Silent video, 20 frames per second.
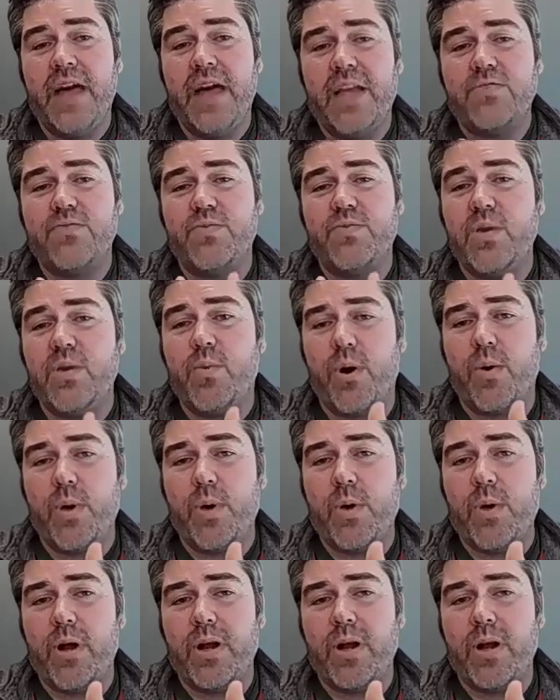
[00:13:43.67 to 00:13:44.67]
That's really
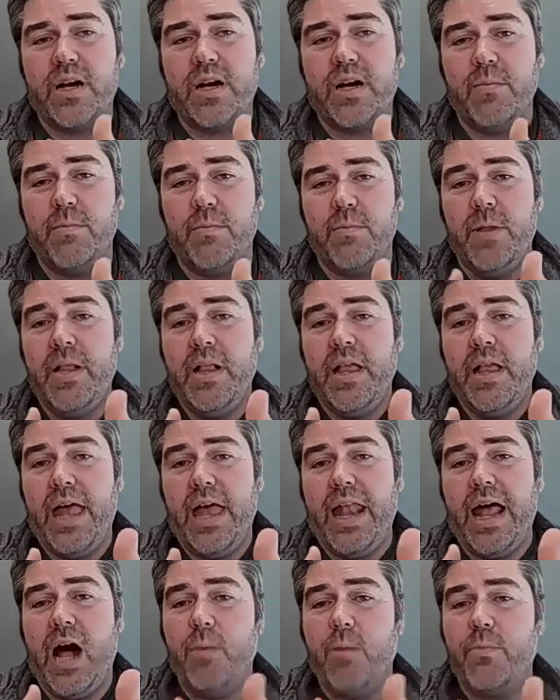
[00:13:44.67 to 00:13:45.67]
where we want to come
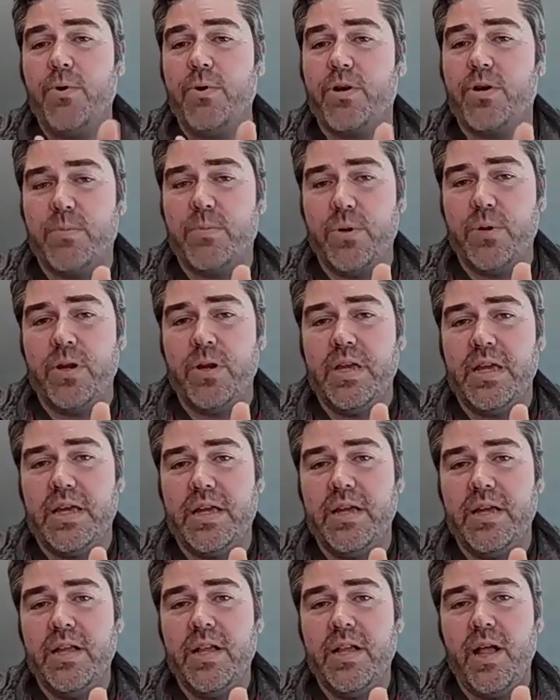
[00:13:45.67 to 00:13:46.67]
and help your
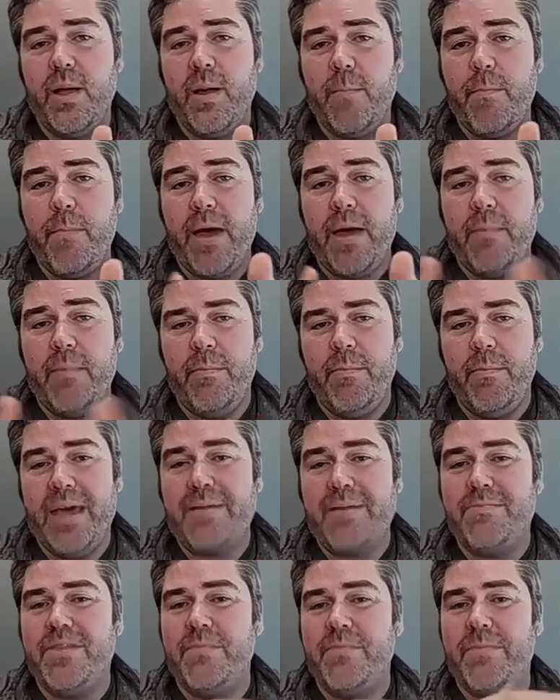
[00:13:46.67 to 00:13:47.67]
community
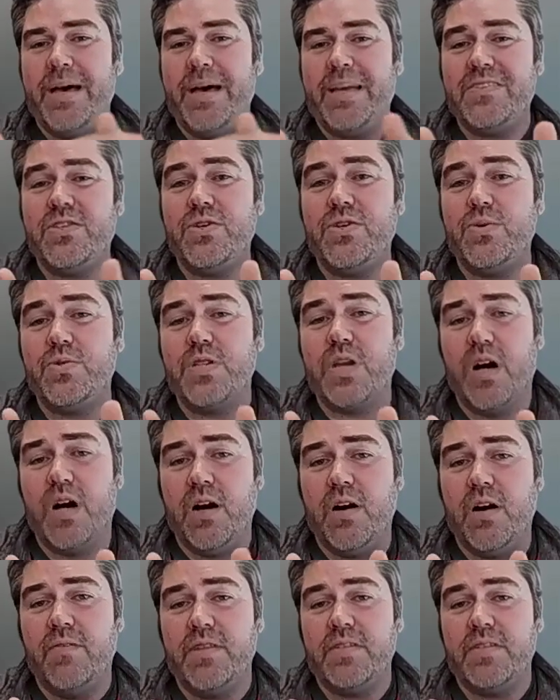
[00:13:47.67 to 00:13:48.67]
make the best use
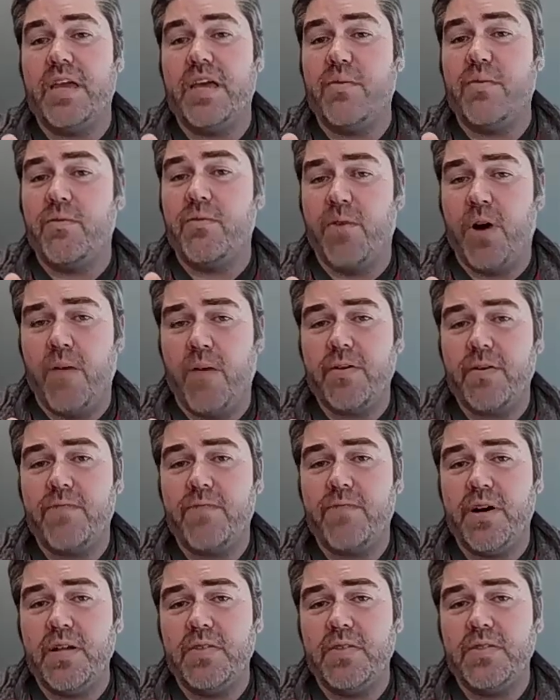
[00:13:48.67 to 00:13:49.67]
of the state
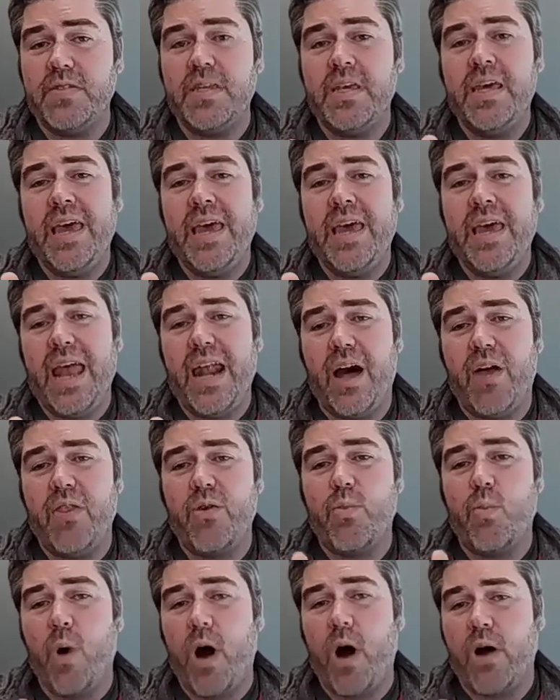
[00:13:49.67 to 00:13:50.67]
revolving funds and
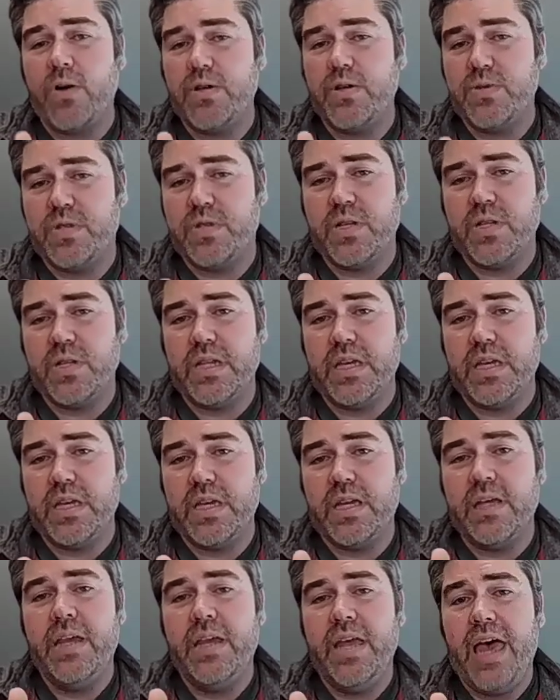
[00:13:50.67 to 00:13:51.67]
other water
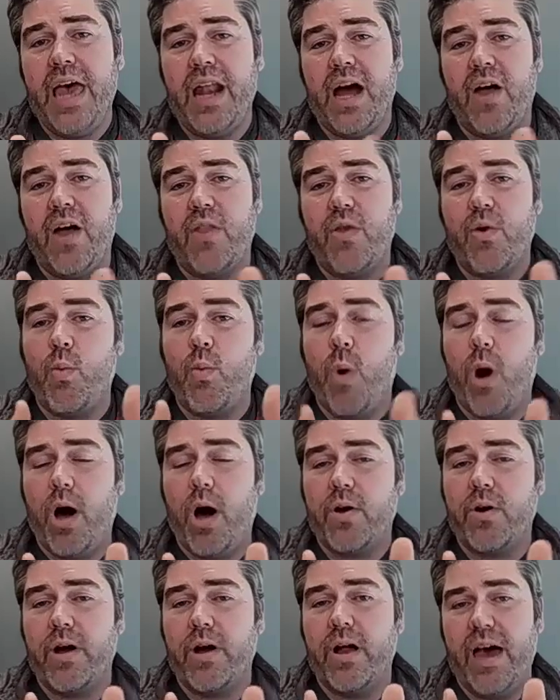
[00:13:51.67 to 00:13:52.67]
utility and other
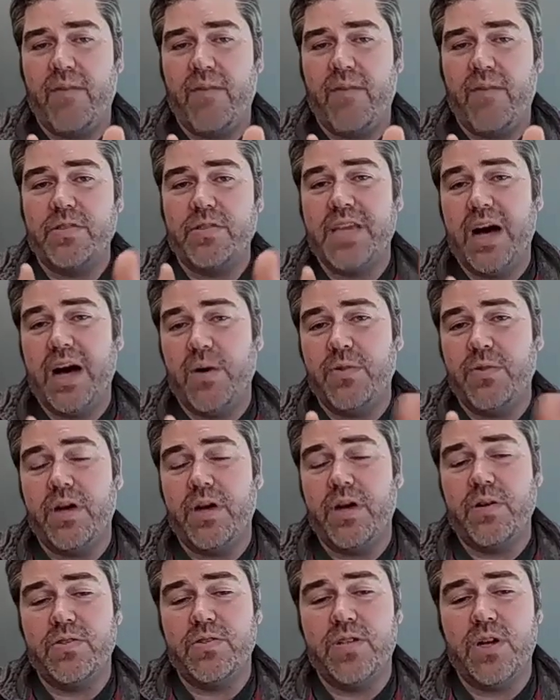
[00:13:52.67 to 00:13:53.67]
water efforts out
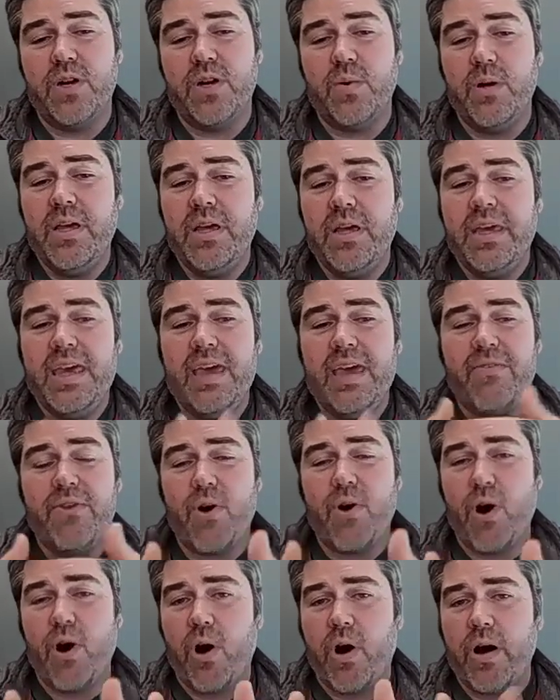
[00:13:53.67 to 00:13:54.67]
there. And so if
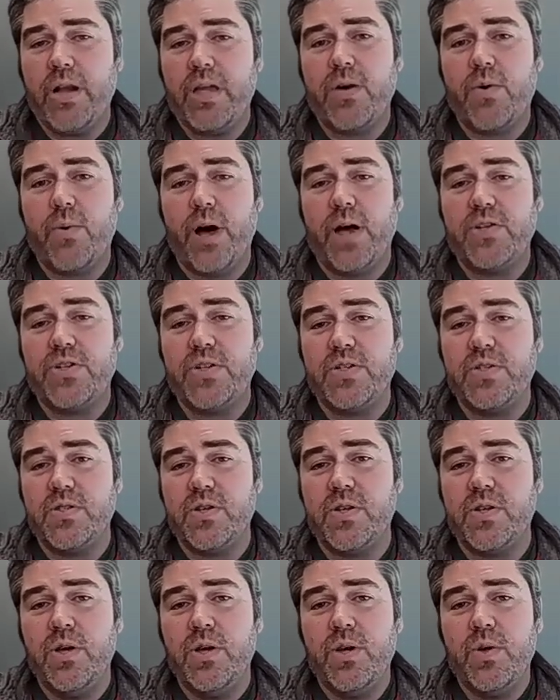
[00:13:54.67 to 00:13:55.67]
there are any
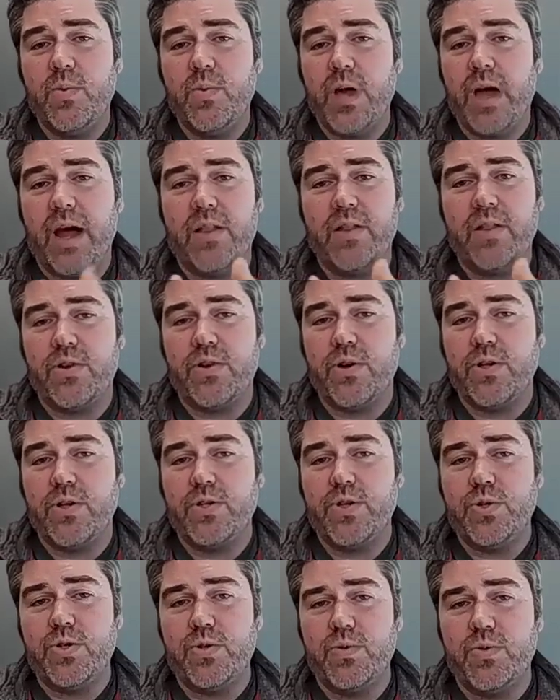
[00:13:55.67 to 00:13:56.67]
questions, we highly
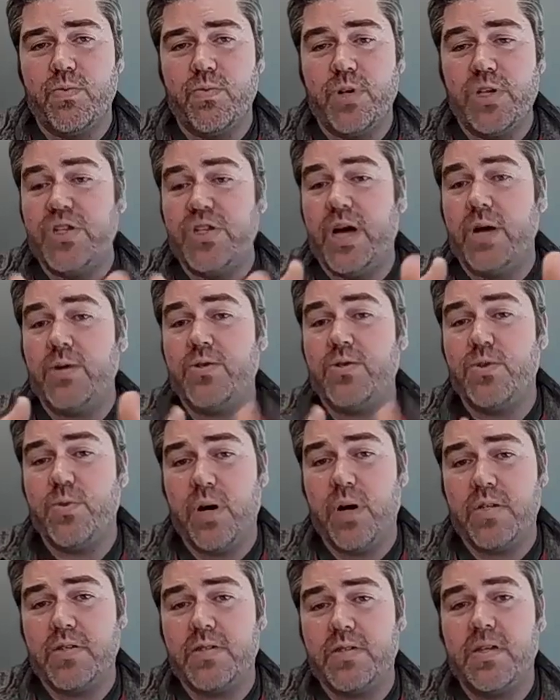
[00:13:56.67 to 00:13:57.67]
encourage you to reach out
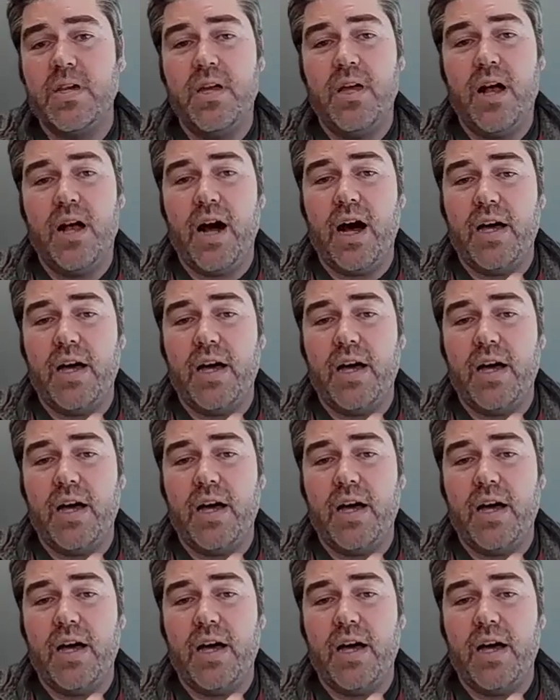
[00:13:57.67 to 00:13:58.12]
to us,